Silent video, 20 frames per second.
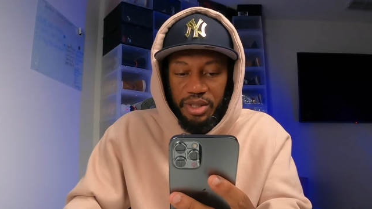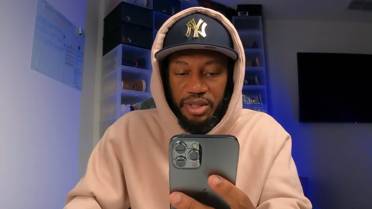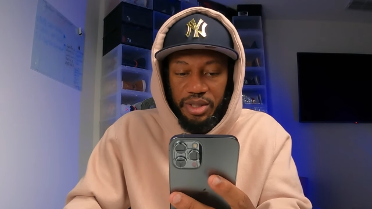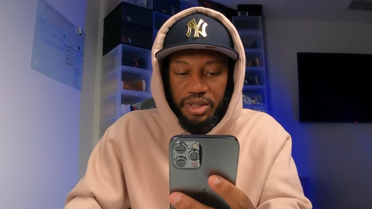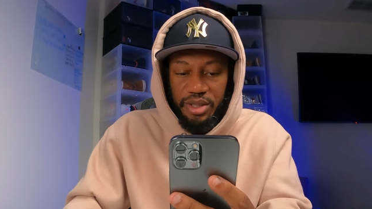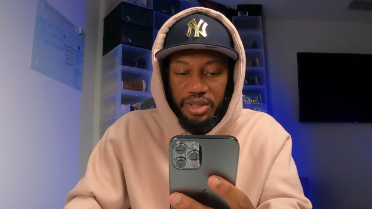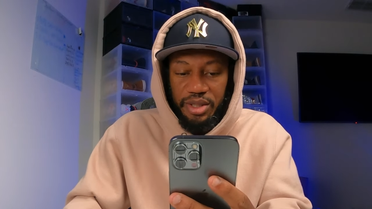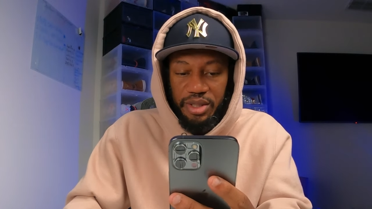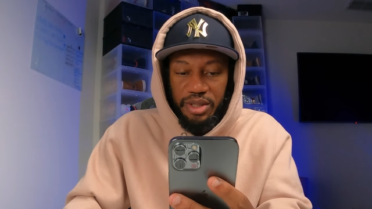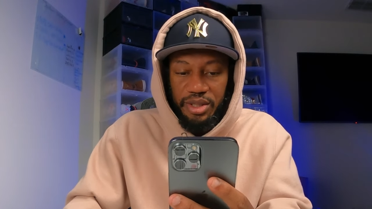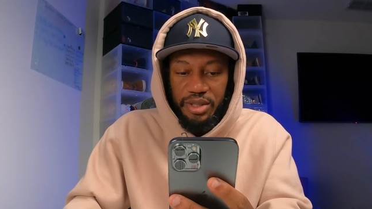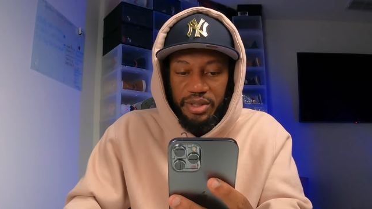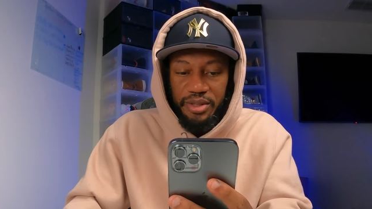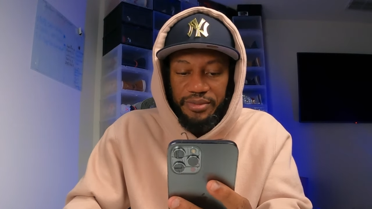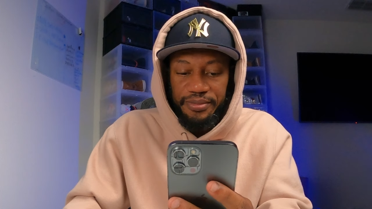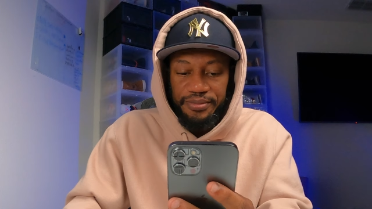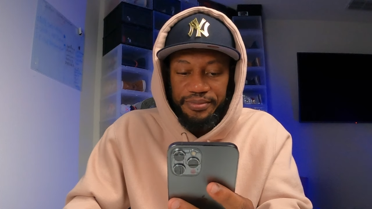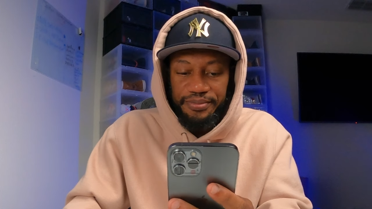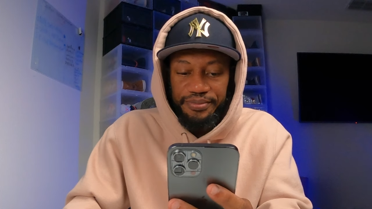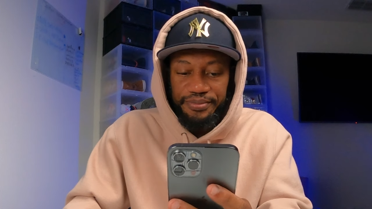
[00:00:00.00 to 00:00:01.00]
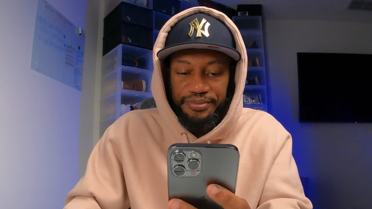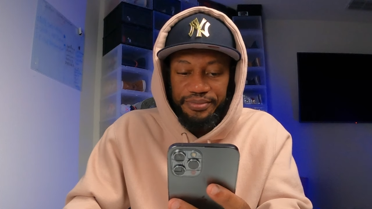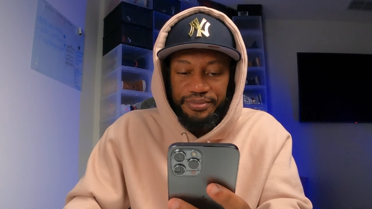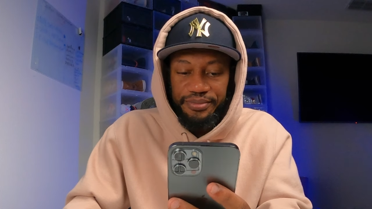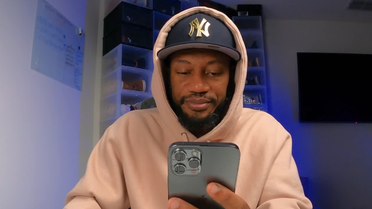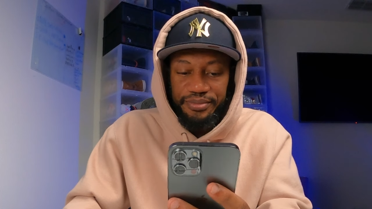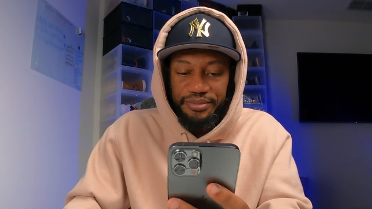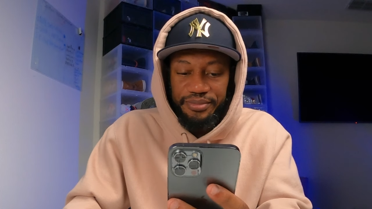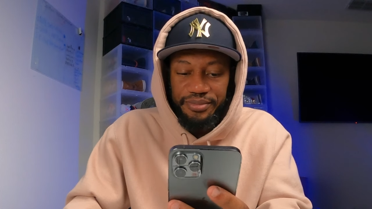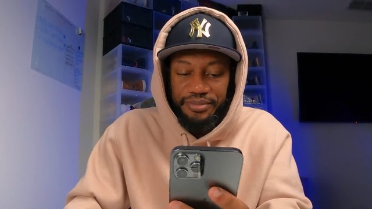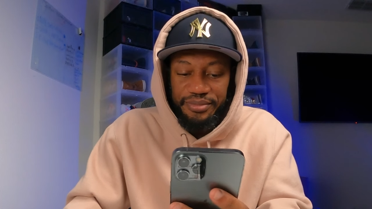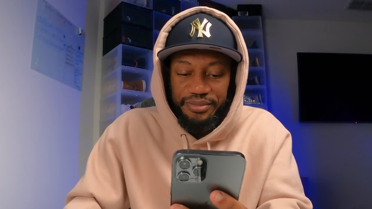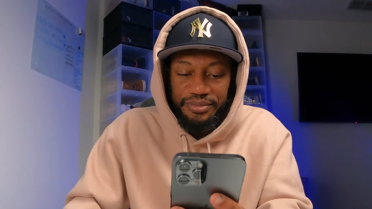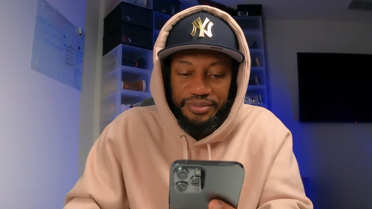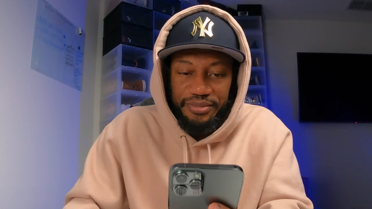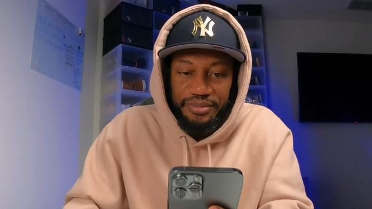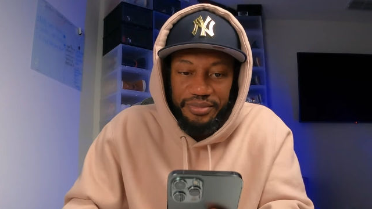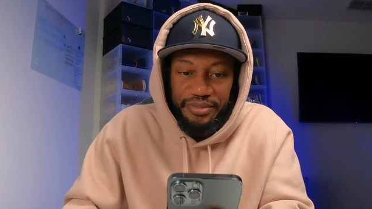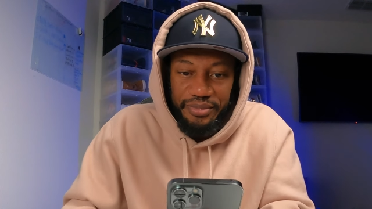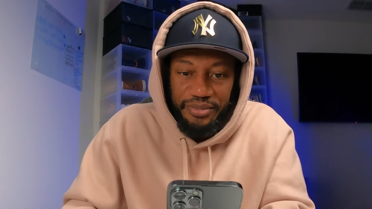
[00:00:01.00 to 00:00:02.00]

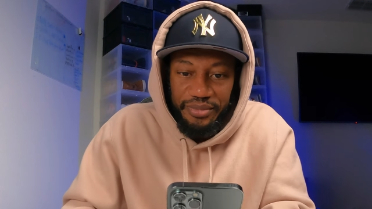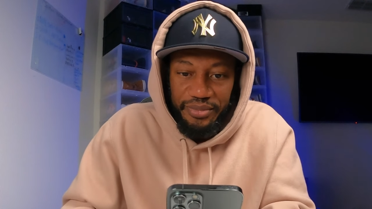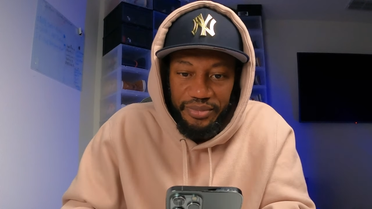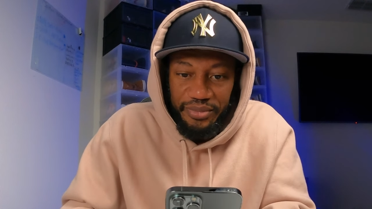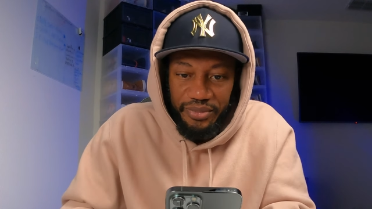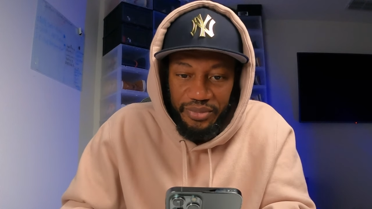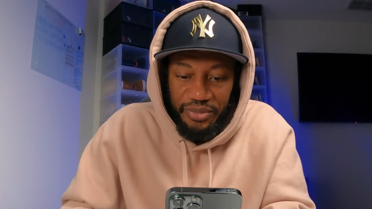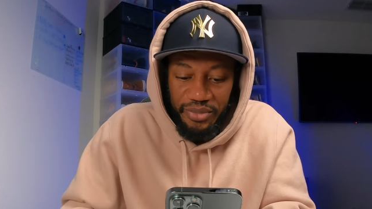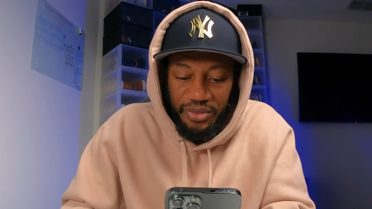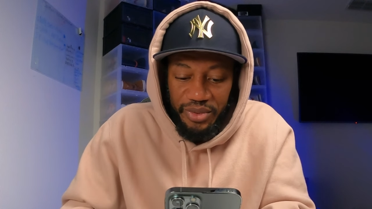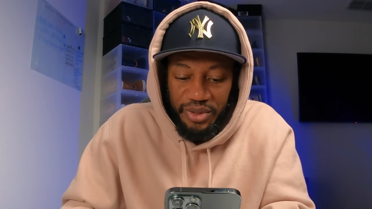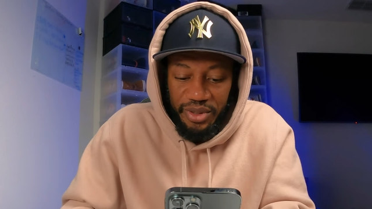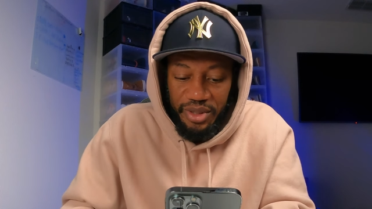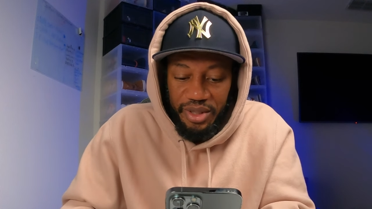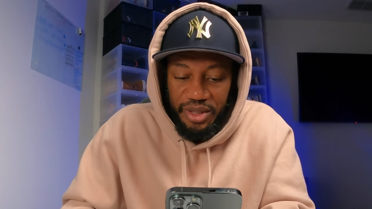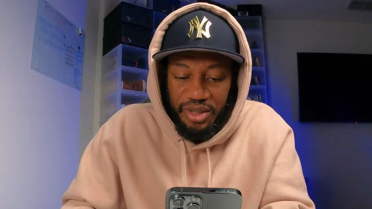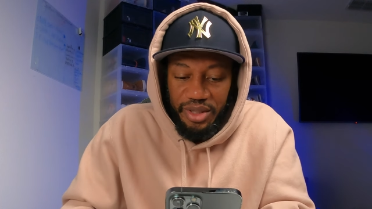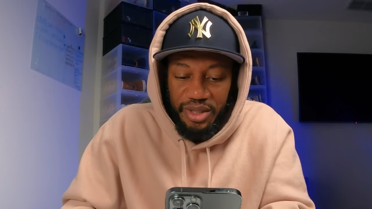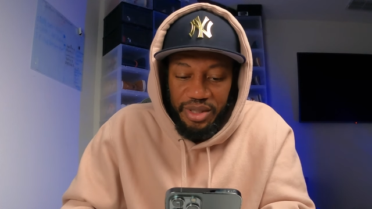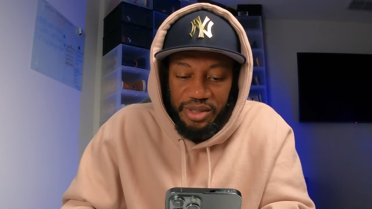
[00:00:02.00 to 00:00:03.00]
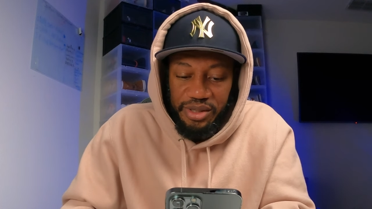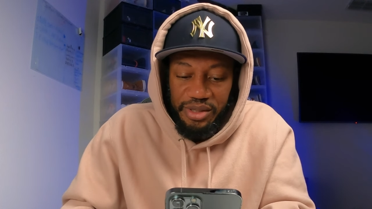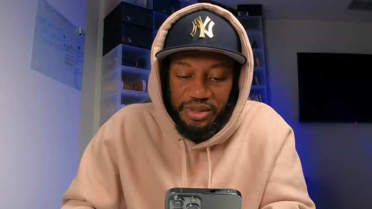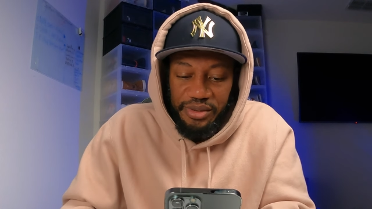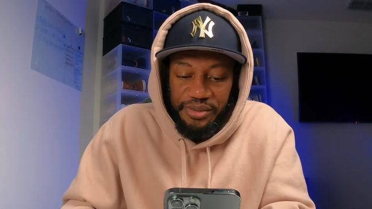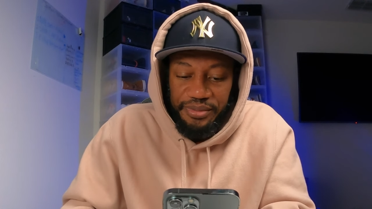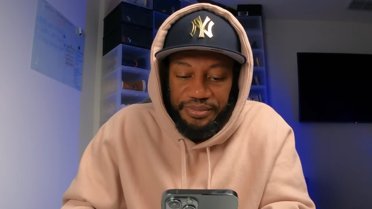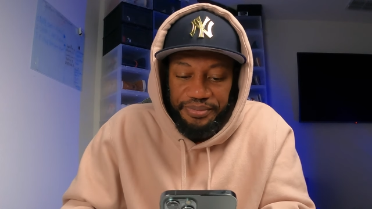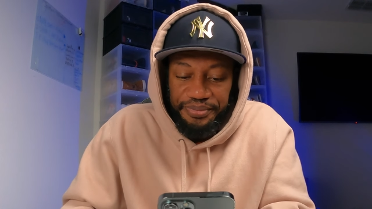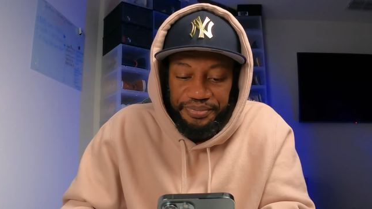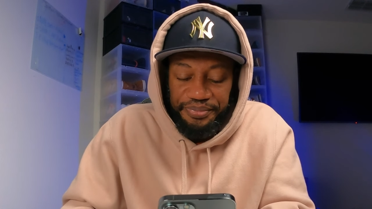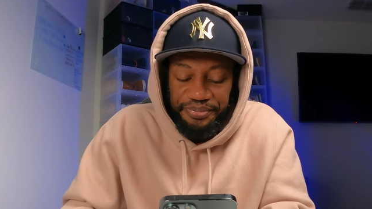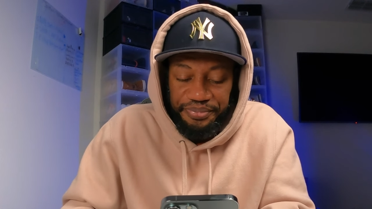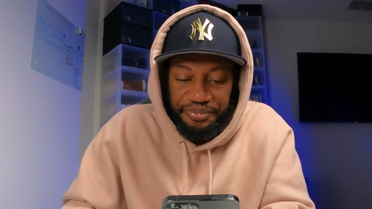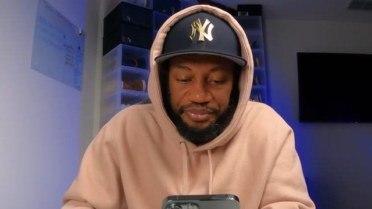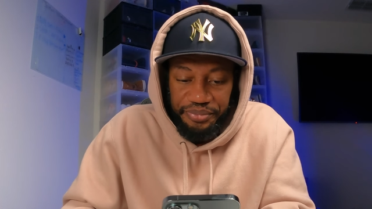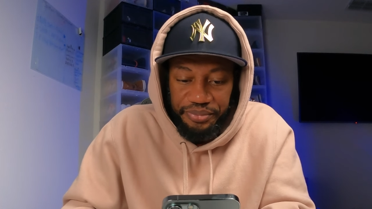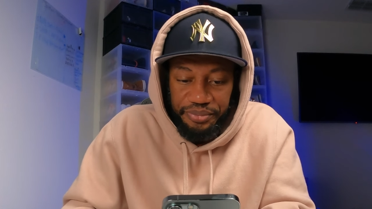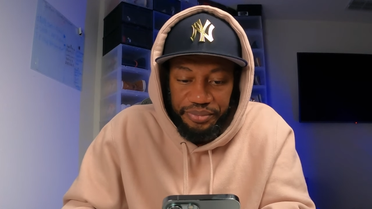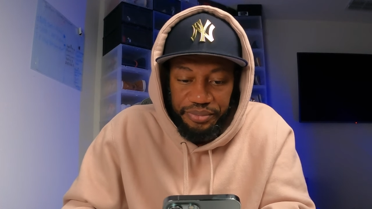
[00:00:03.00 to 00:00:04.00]

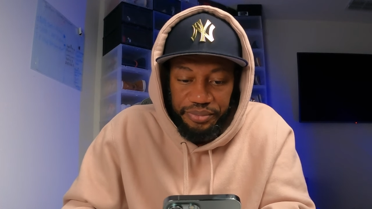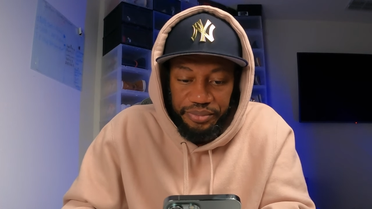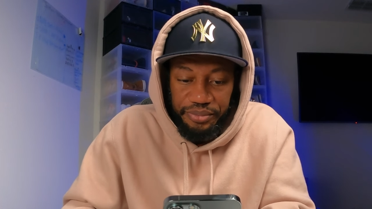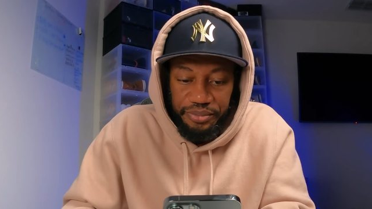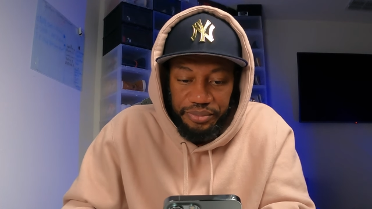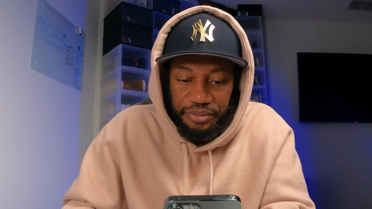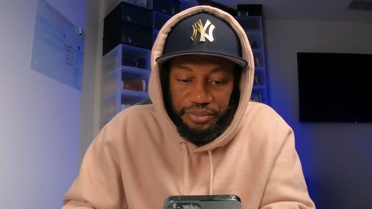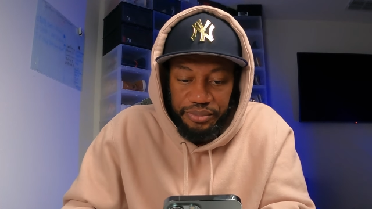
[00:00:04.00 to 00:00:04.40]
(silence)